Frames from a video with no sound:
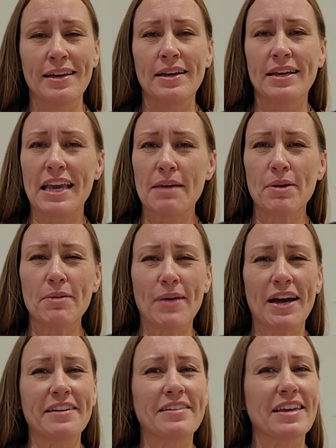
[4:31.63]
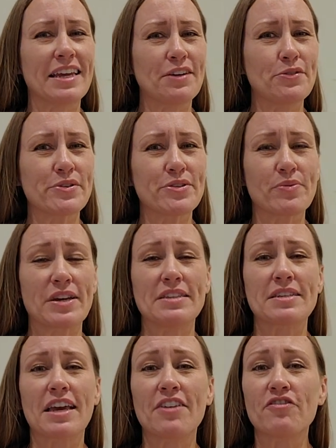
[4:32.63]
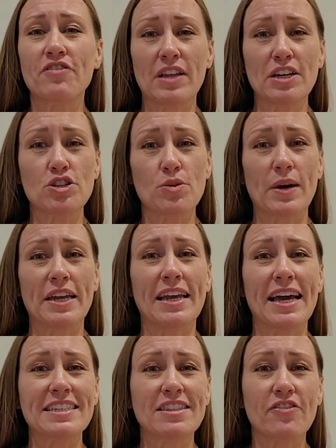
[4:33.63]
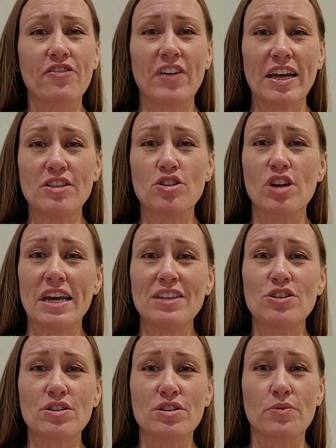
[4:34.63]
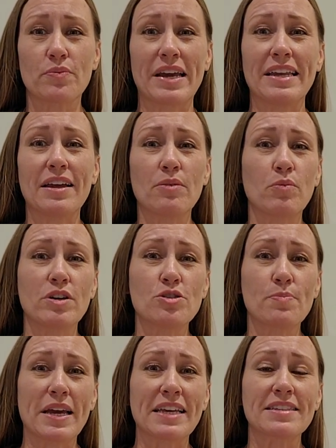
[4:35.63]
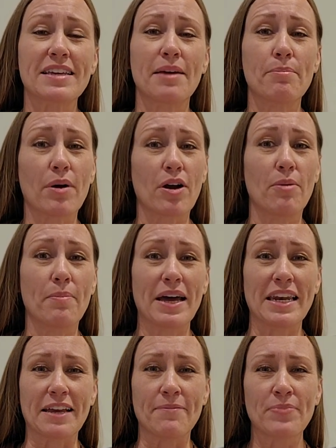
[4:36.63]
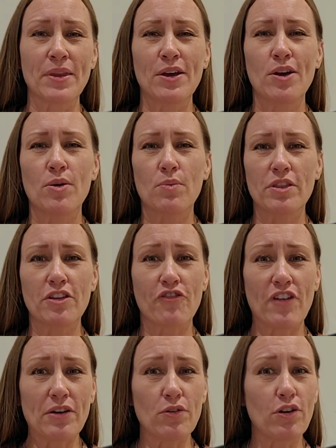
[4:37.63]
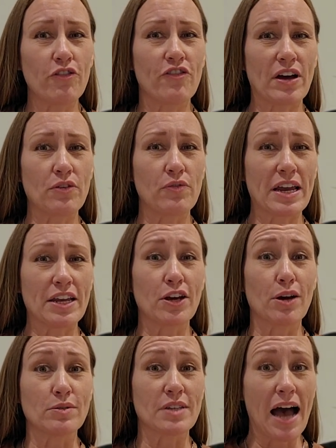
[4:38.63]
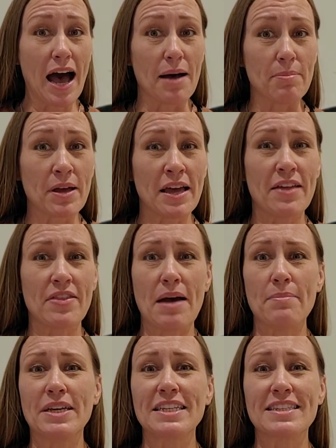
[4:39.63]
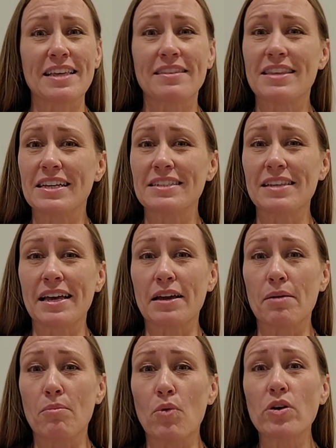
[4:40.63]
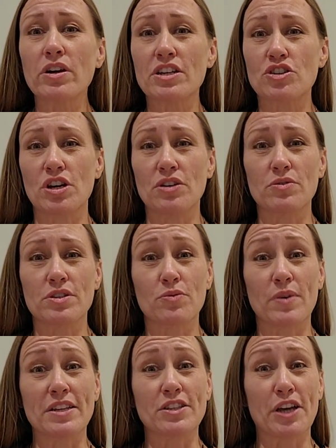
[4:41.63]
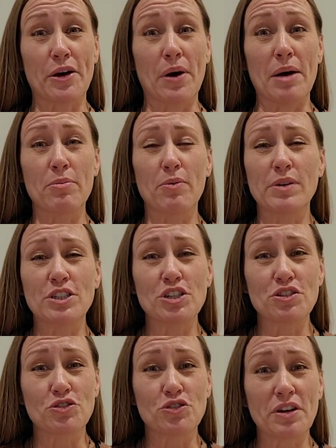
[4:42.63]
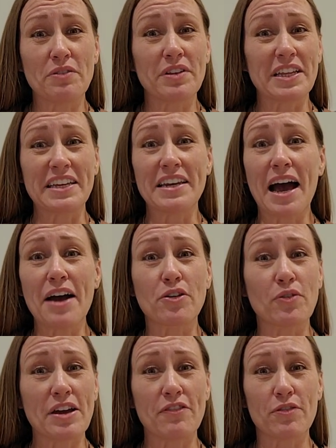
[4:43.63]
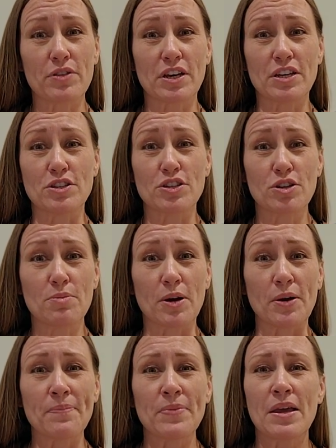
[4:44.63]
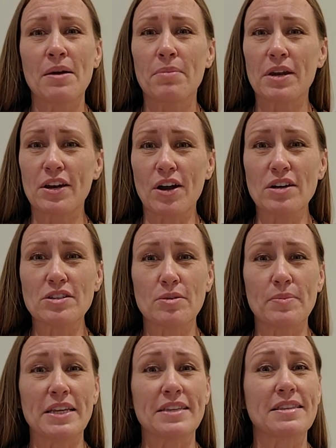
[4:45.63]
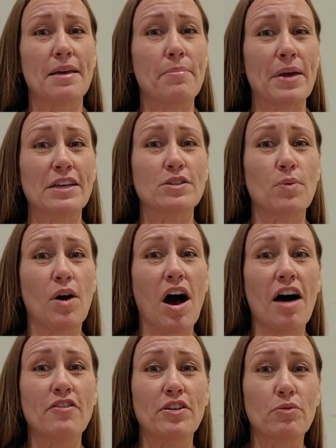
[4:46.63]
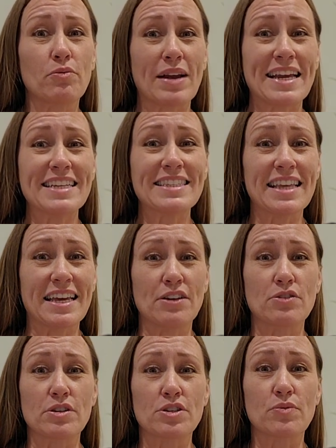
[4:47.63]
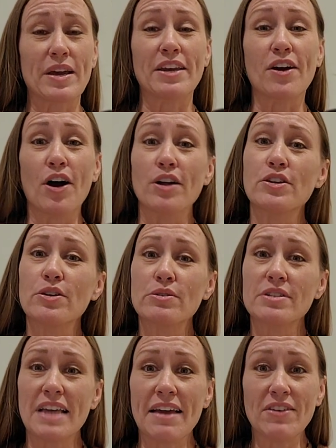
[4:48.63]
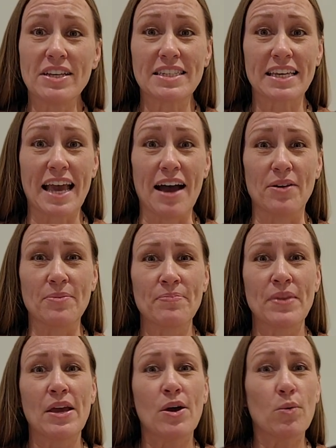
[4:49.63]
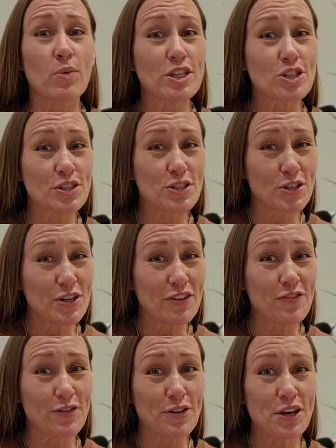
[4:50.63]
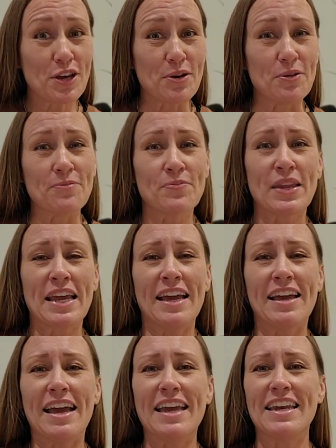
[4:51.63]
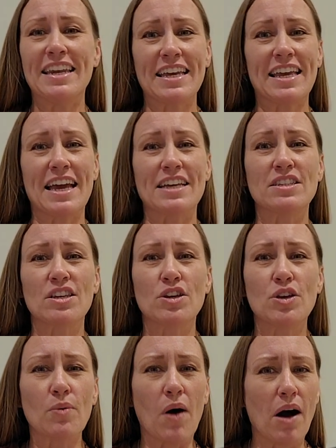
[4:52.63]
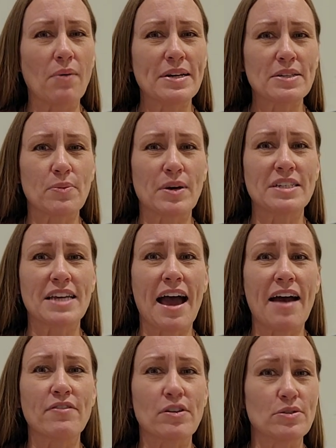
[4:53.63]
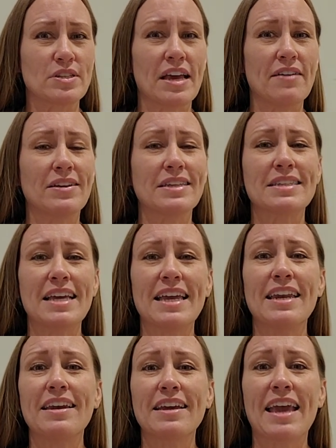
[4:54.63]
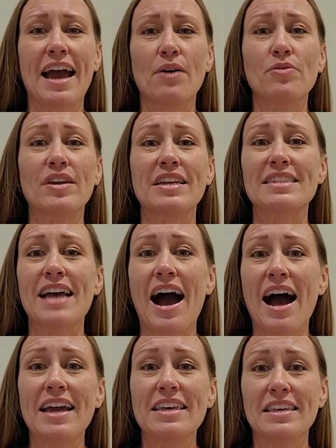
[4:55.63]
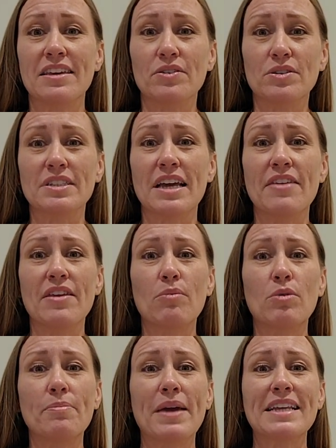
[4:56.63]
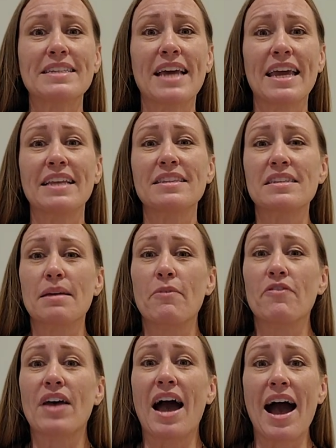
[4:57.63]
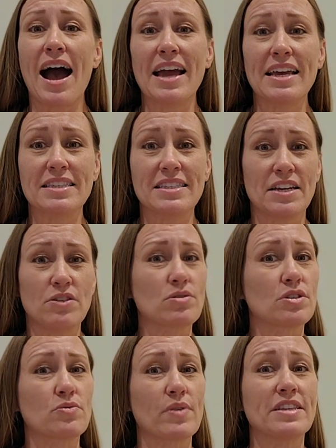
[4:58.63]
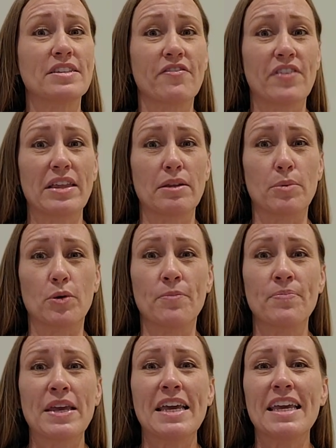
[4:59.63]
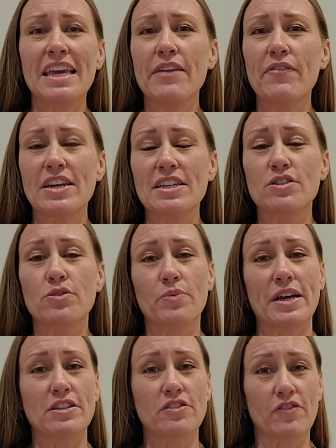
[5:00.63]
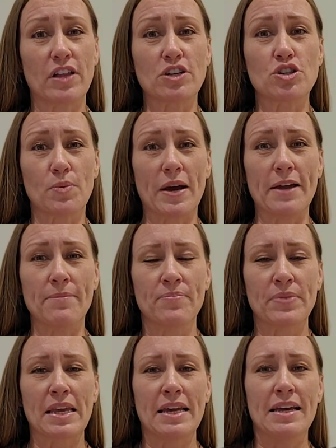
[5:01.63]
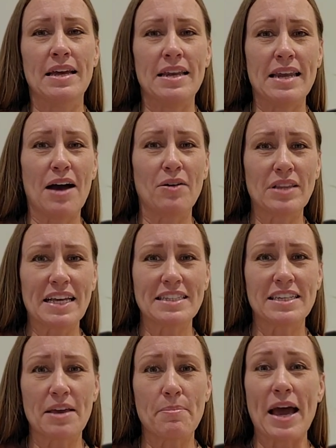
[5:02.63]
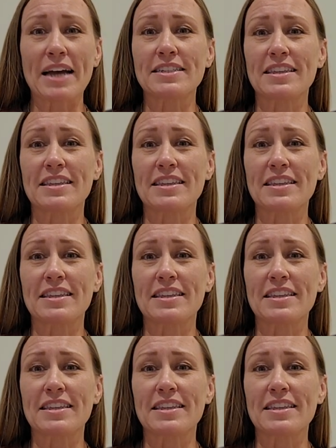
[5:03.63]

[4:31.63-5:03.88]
Keep in mind that interest rates can fluctuate as the Fed changes the rate at which banks can borrow money. When the federal fund rate goes up, that means that things like mortgage interest rates go up, which is generally not great for the consumer, but it also means that banks will often raise the interest rate on your savings account, which is good for you. In any case, you always want to have your savings in an account that is high yield and that will maintain some of the highest interest rates available, even as the rates fluctuate. Now, let's get back to